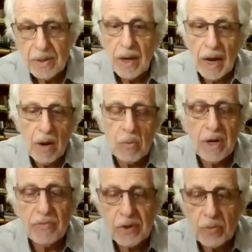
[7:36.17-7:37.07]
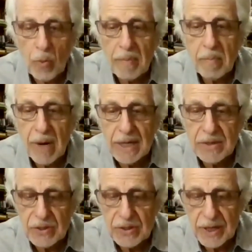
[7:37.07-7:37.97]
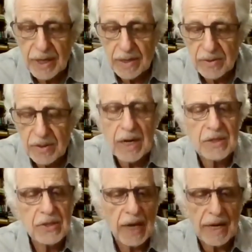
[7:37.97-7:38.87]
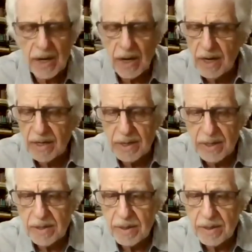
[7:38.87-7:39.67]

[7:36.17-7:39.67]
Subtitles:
However, one might say they are psychotic